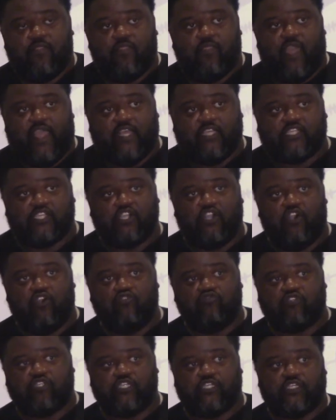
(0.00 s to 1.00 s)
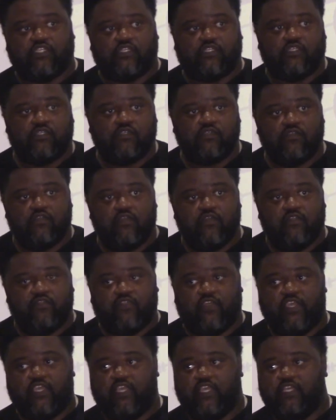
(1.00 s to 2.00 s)
as coaches,
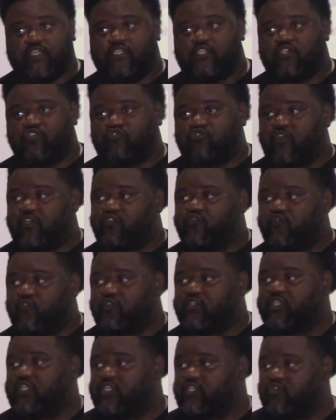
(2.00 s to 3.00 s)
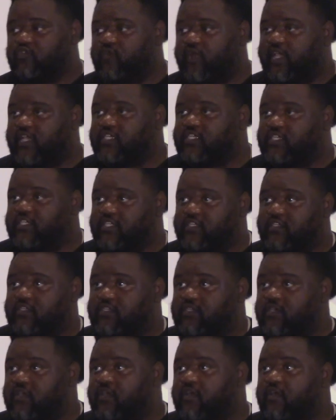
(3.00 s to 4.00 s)
these stressful
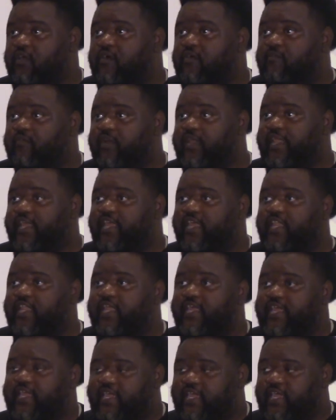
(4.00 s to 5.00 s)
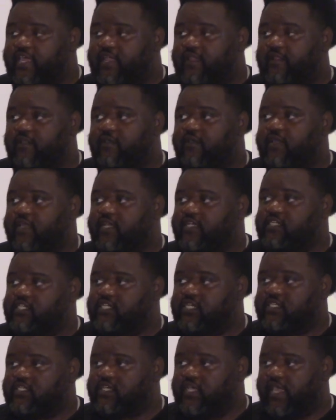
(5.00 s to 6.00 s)
situations, but in the end,
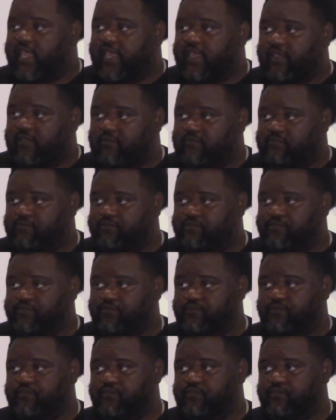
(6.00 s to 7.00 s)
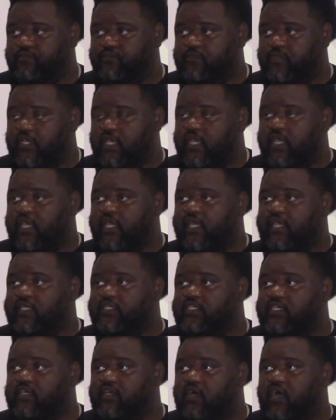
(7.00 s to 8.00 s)
it's just a game.
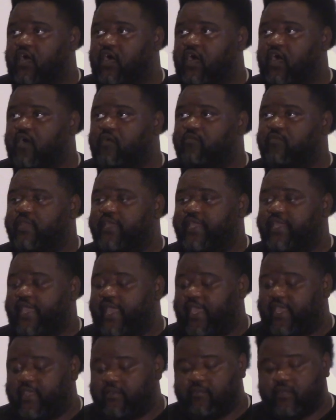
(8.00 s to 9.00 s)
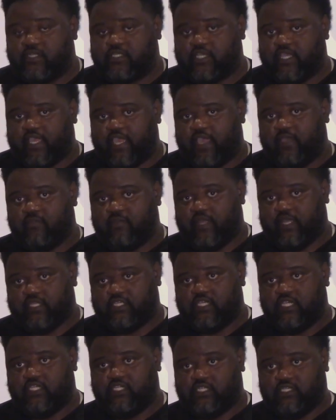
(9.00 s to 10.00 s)
It's a humbling game. It's a game
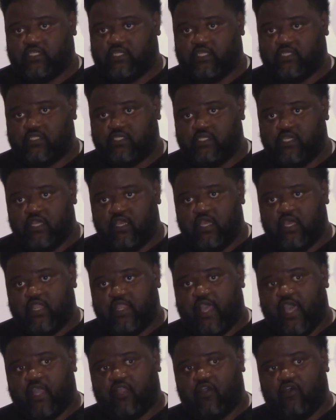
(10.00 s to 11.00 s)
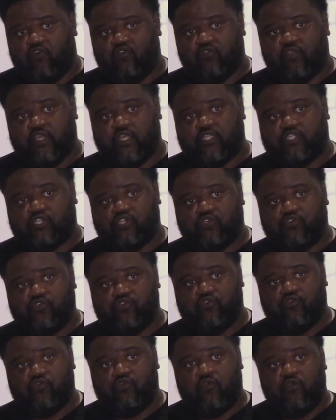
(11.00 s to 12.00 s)
that teaches us not only
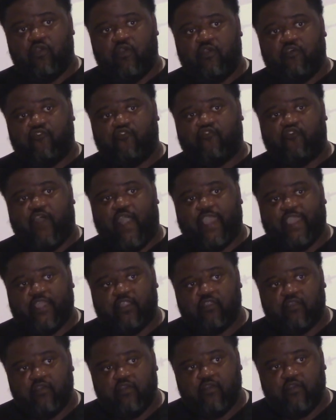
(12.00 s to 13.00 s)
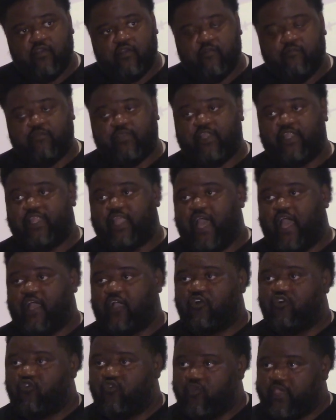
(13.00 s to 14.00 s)
to fight but
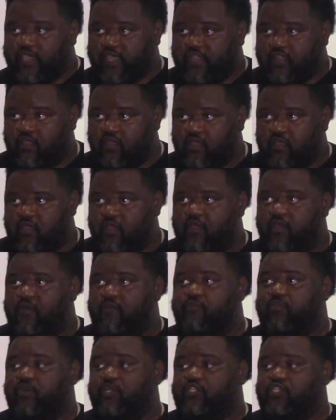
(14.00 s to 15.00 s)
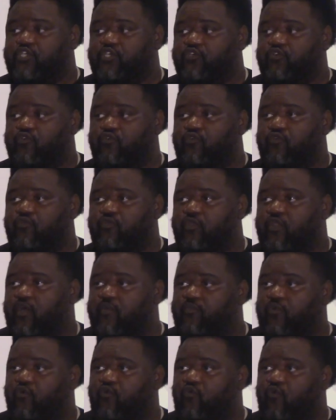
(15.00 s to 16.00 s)
not quit, but to,
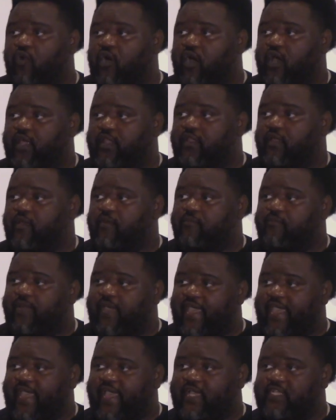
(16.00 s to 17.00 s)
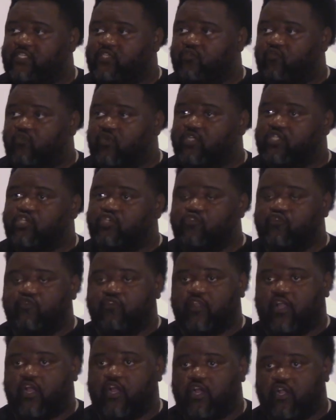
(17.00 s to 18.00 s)
number one, pass what
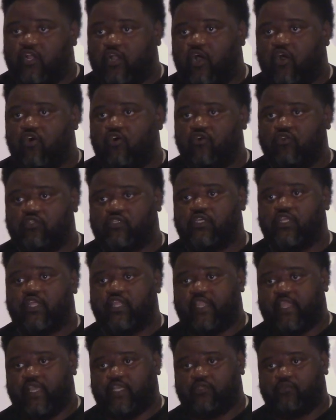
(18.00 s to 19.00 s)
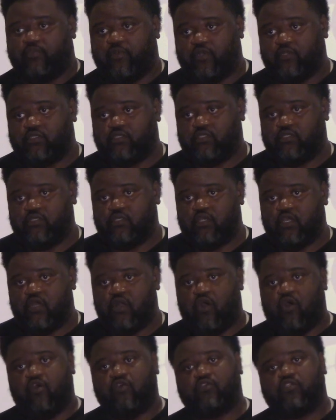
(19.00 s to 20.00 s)
you've learned on to the next person,
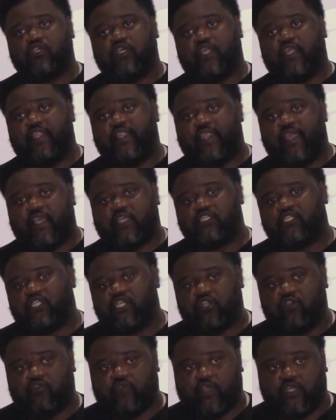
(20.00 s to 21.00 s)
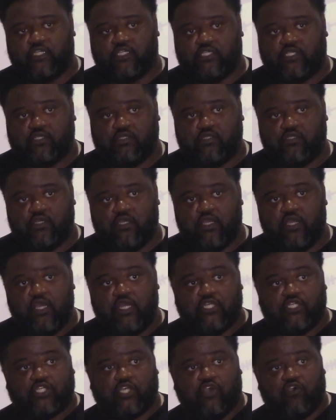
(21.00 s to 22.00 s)
on to the next generation.
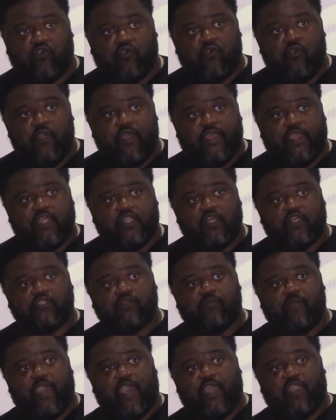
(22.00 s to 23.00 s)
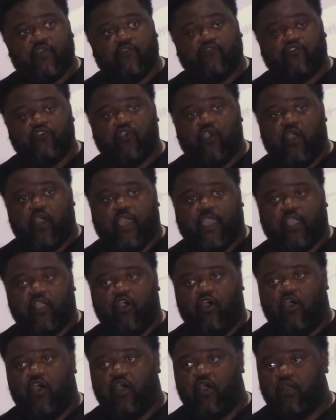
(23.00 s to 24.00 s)
So it doesn't matter if you are
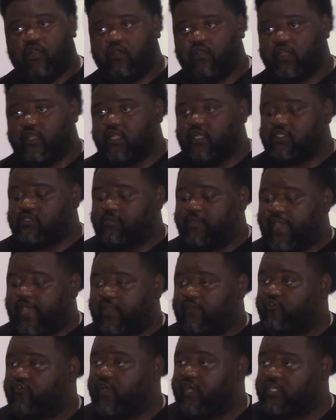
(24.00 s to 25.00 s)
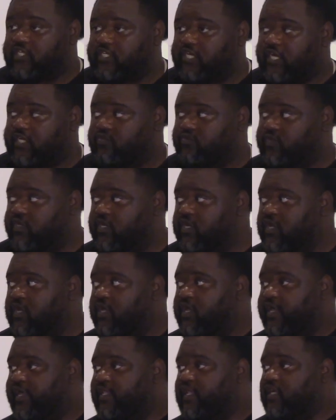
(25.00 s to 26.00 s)
at Karr, it doesn't matter if you're at Jesuit,
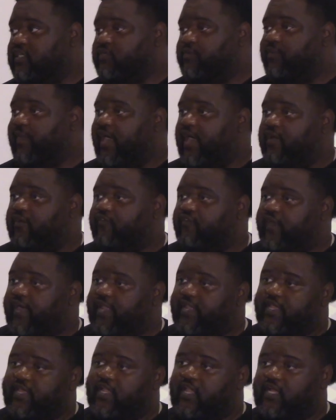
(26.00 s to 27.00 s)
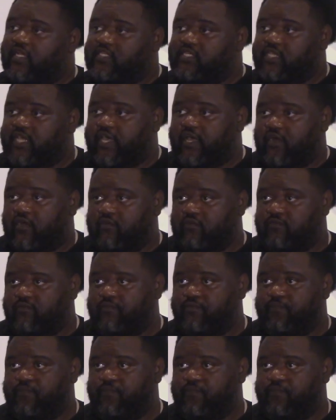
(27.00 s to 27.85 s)
it doesn't matter if you're at De La Salle.